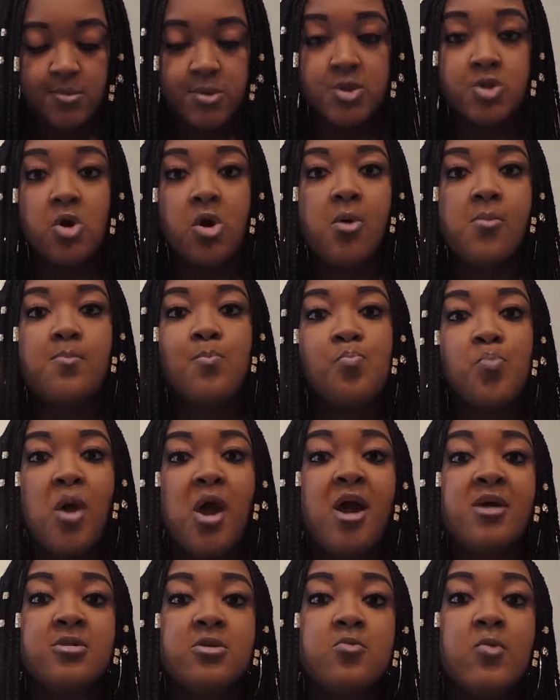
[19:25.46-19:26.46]
So I
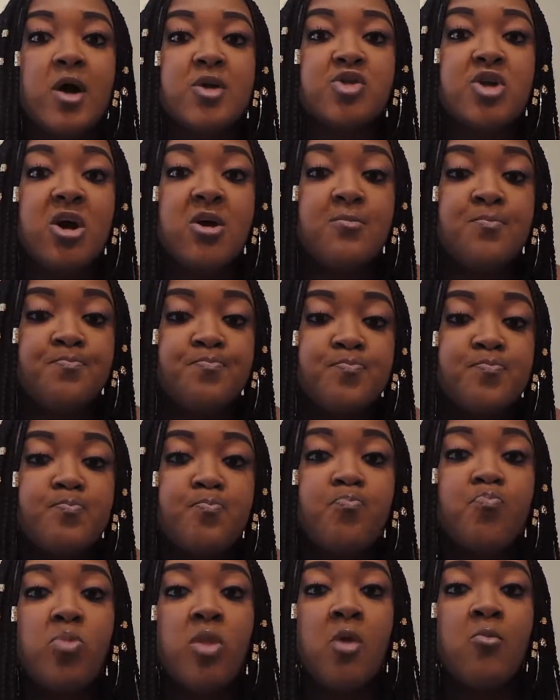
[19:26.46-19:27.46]
have to watch
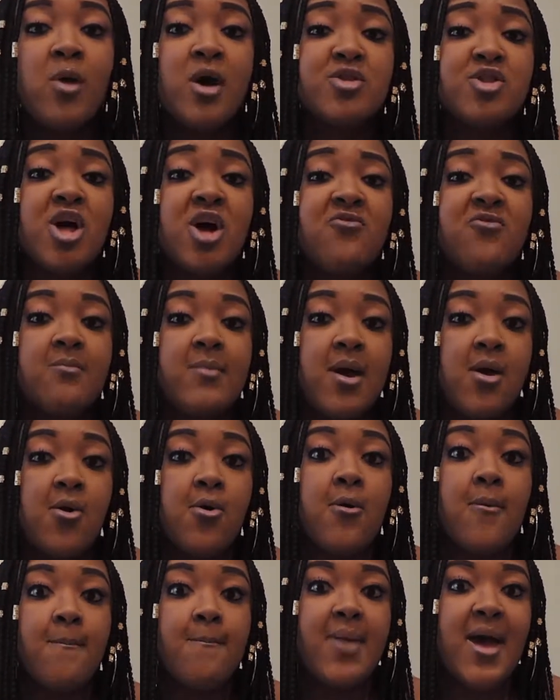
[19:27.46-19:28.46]
out for my
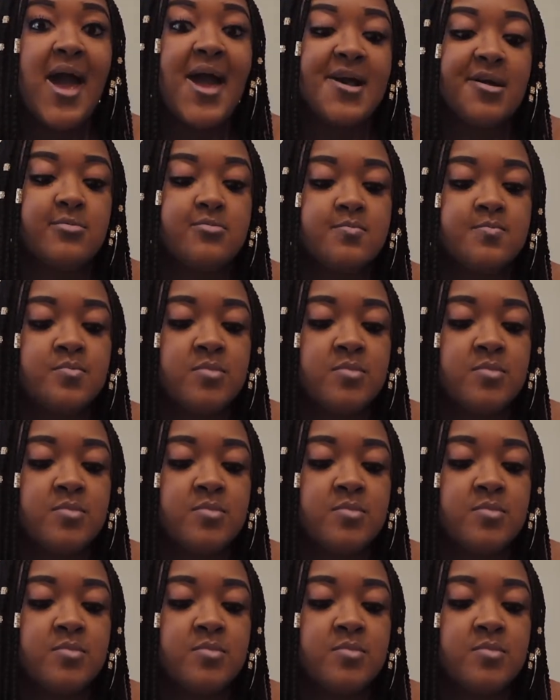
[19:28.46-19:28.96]
own back,